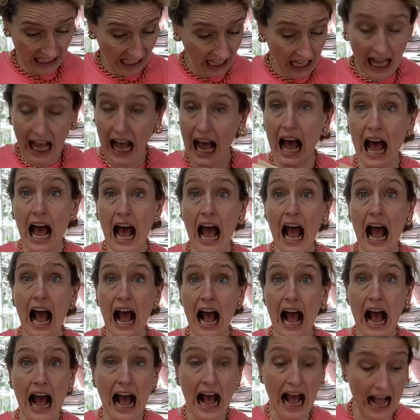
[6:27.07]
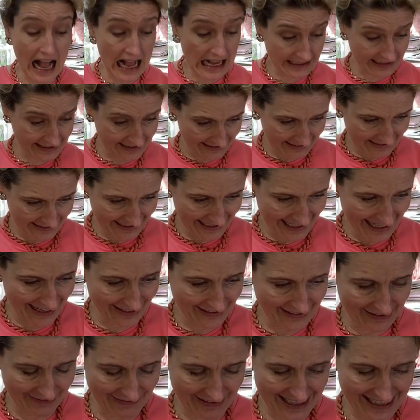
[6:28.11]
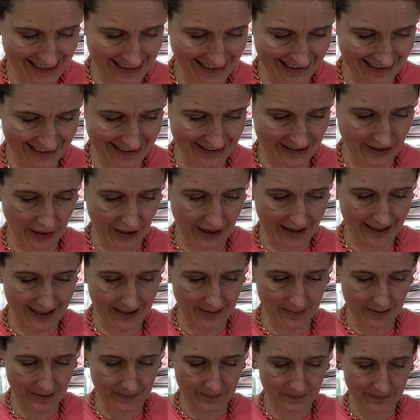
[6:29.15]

Ah! Yelled the rest of the tribe.